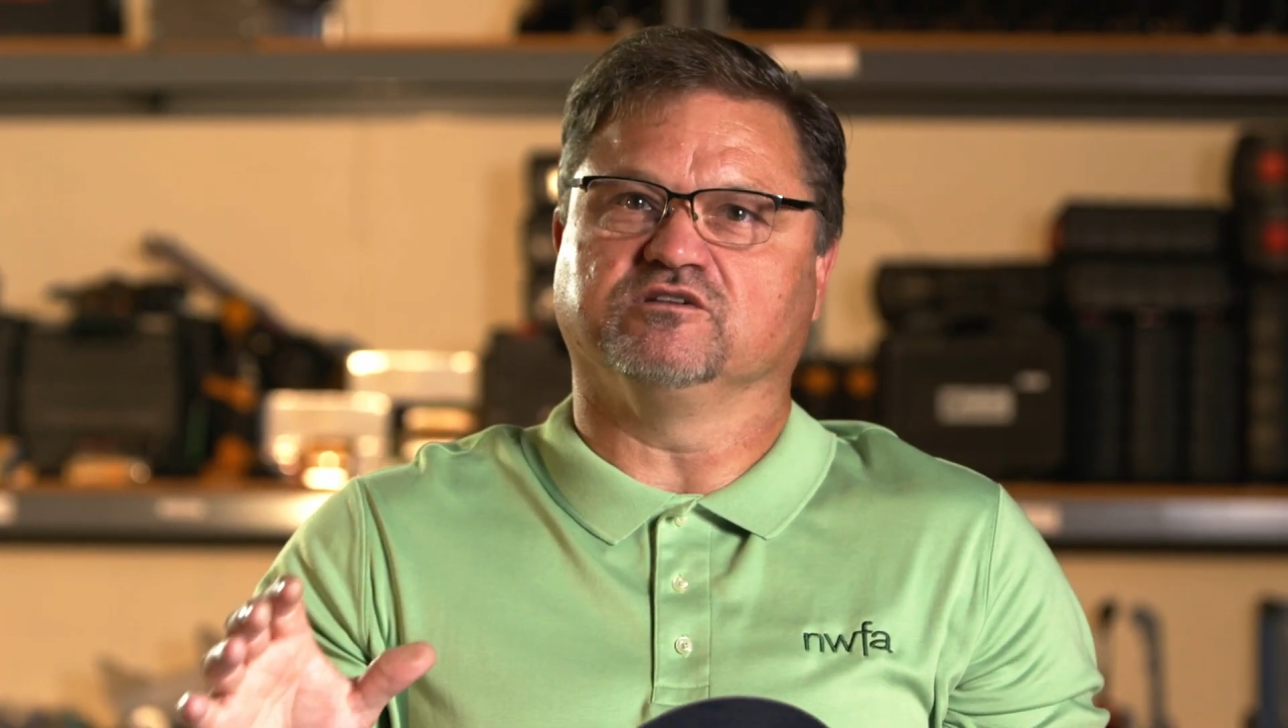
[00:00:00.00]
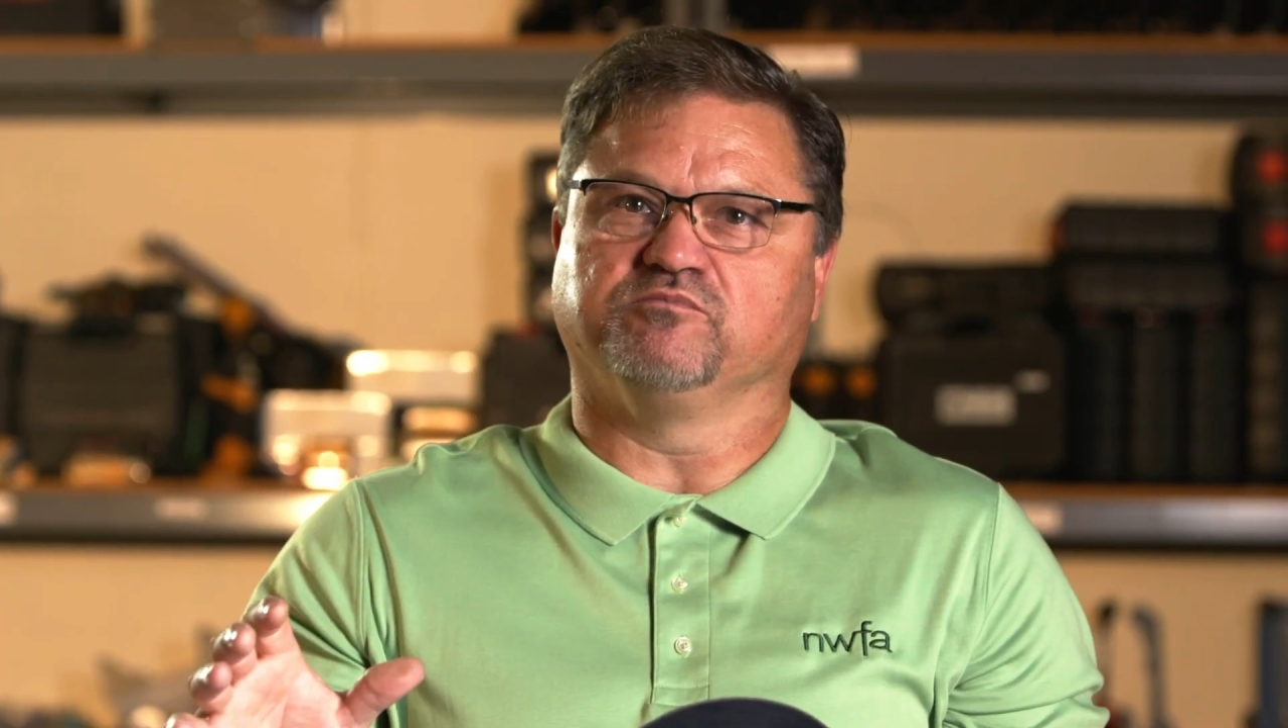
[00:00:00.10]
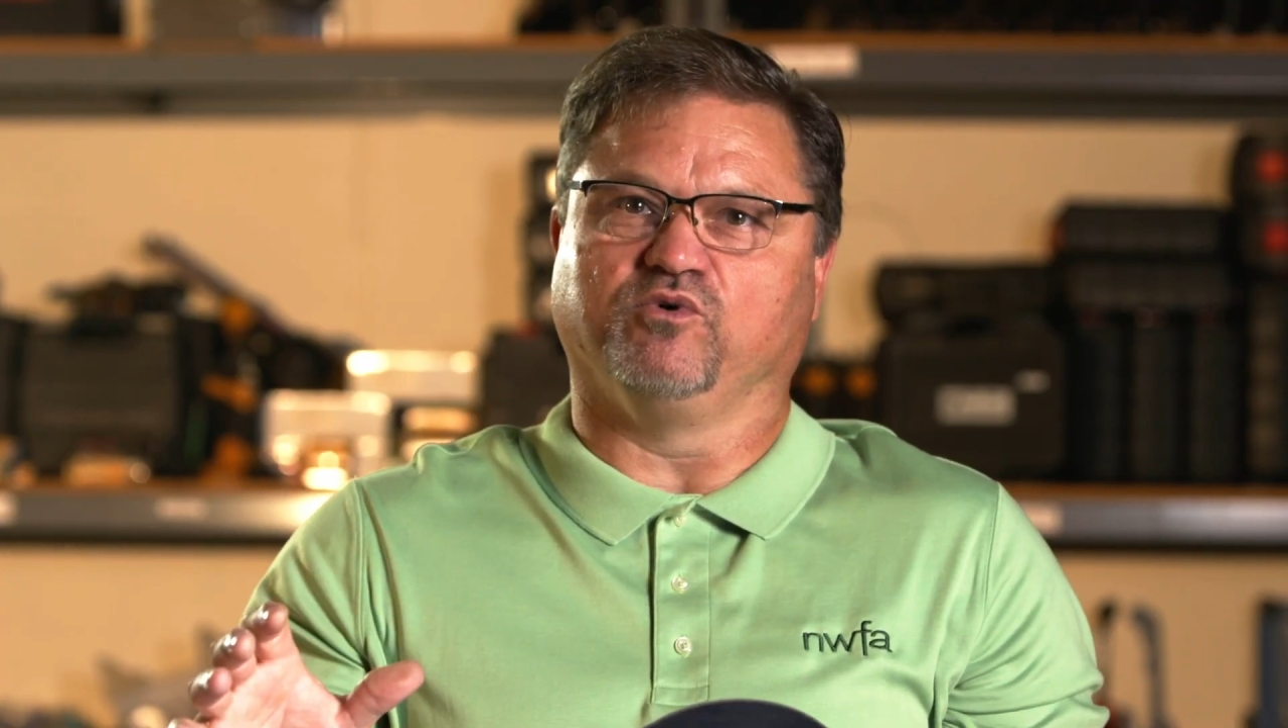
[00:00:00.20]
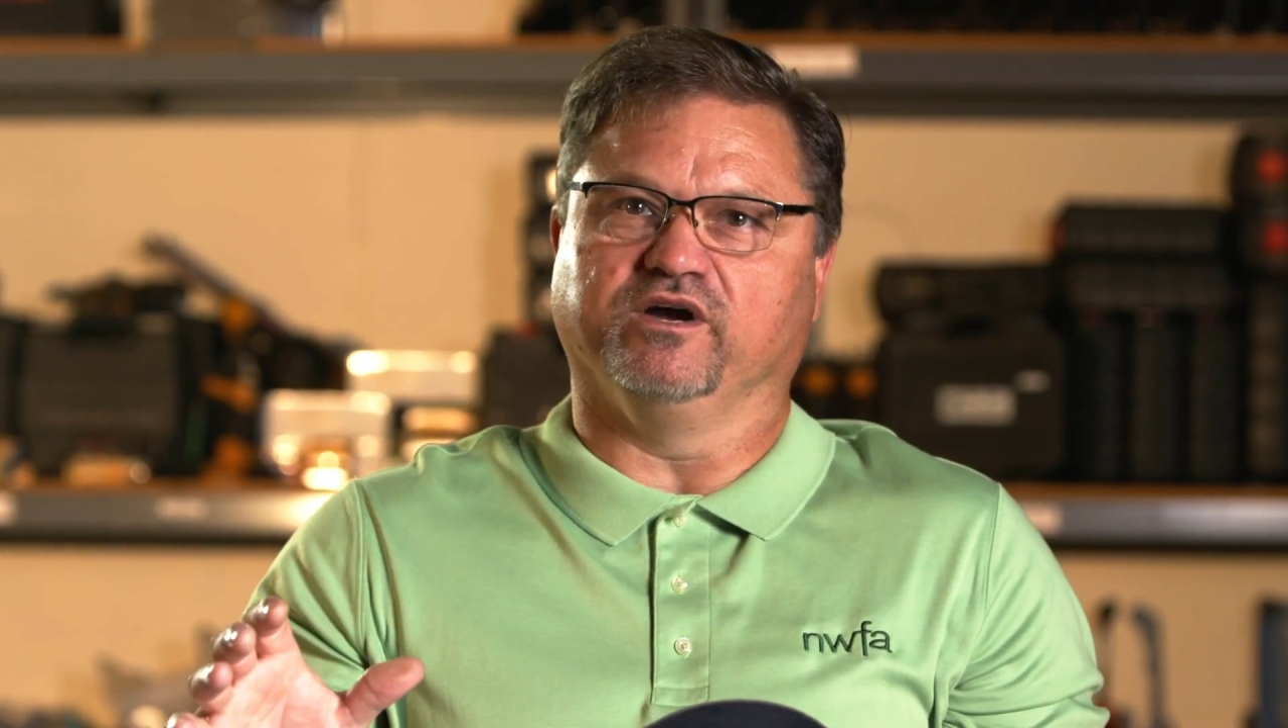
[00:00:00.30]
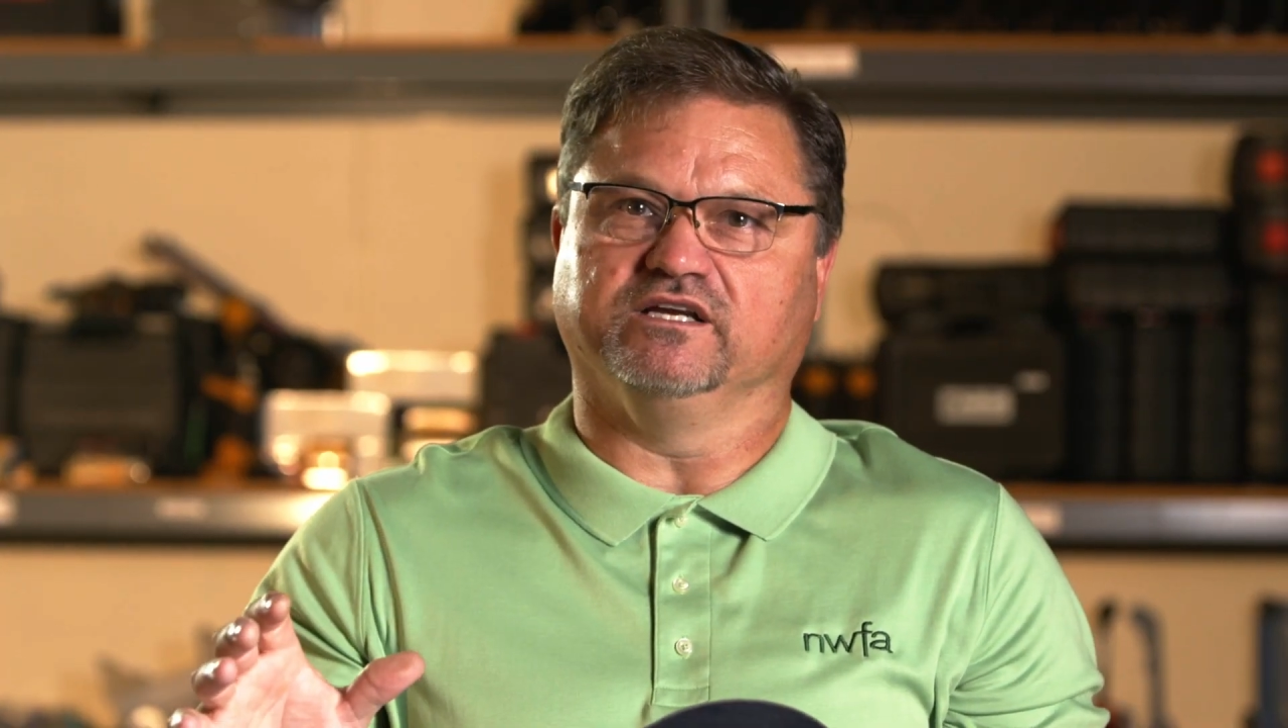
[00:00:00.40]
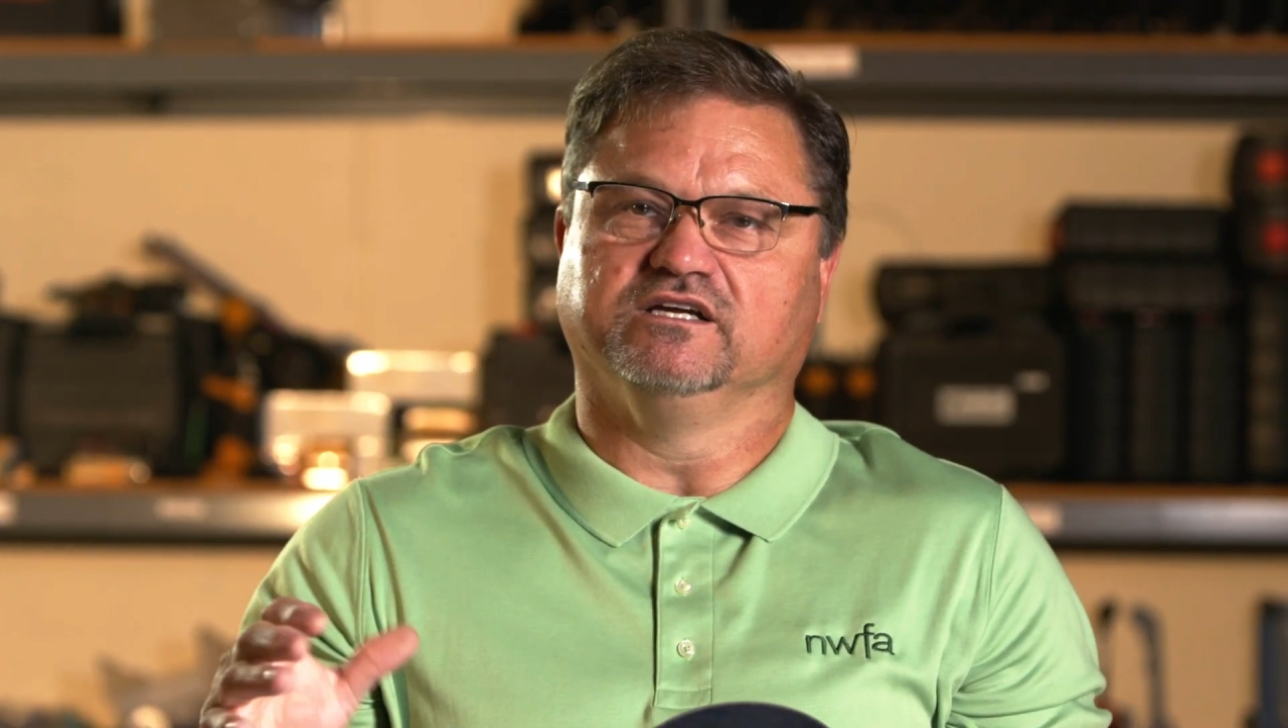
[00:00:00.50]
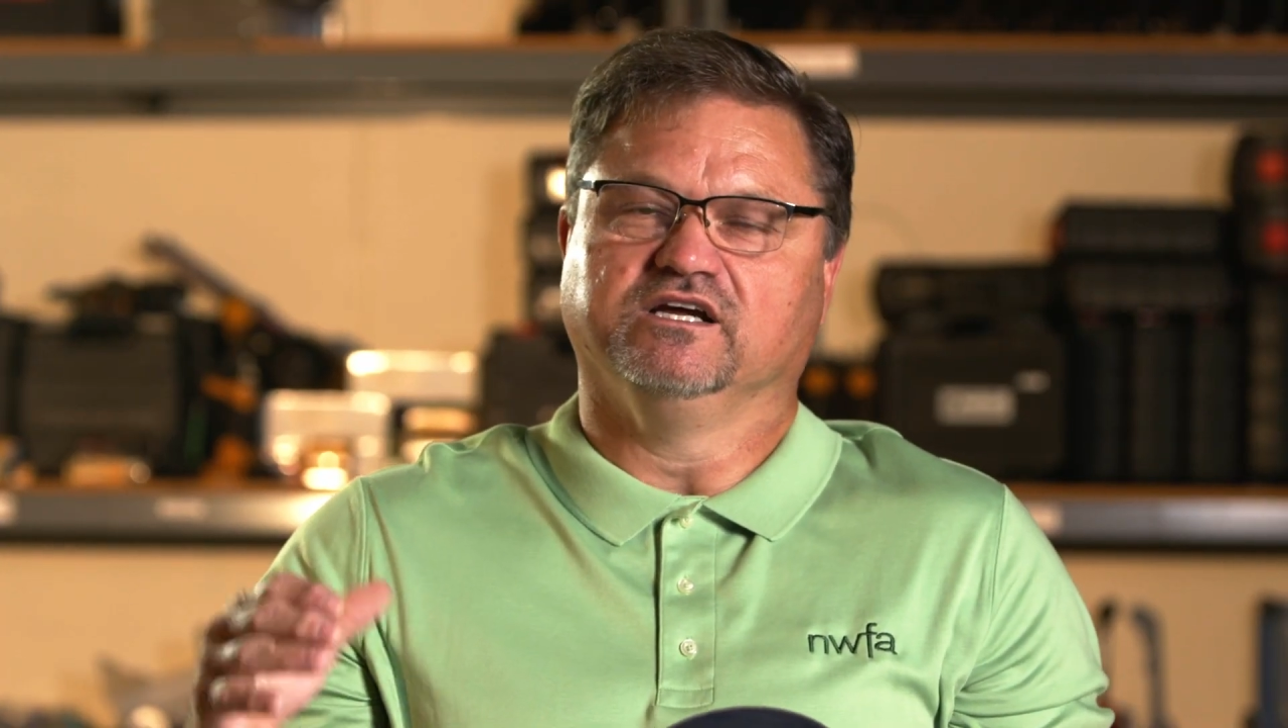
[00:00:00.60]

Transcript: to the point